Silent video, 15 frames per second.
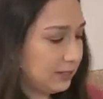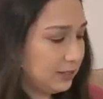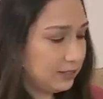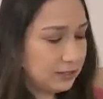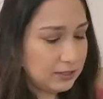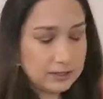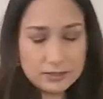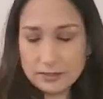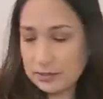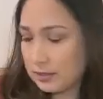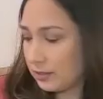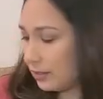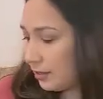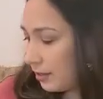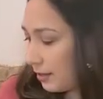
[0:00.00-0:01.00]
so
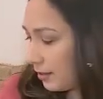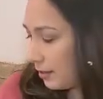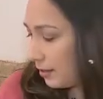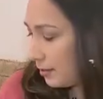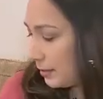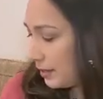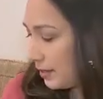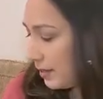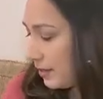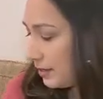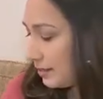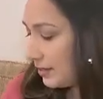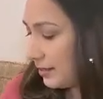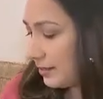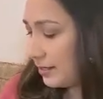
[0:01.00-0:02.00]
yeah, our
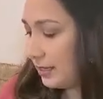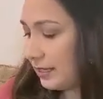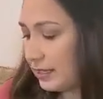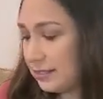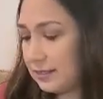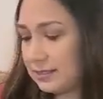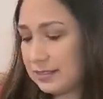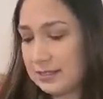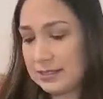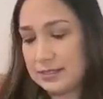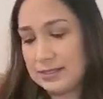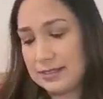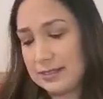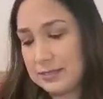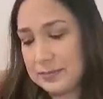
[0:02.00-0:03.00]
next is
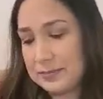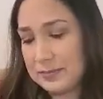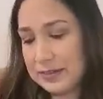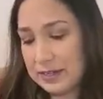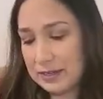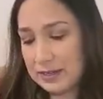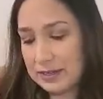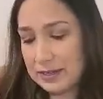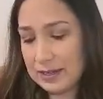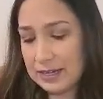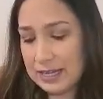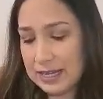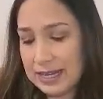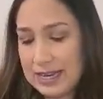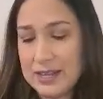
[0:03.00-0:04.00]
this uh,
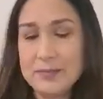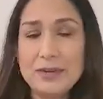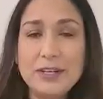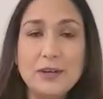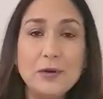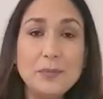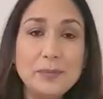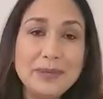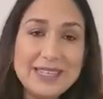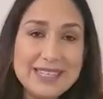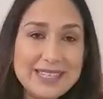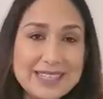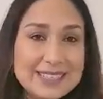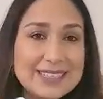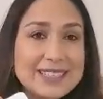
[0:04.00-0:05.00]

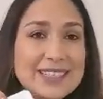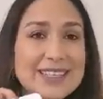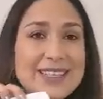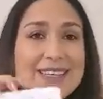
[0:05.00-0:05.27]
Peas,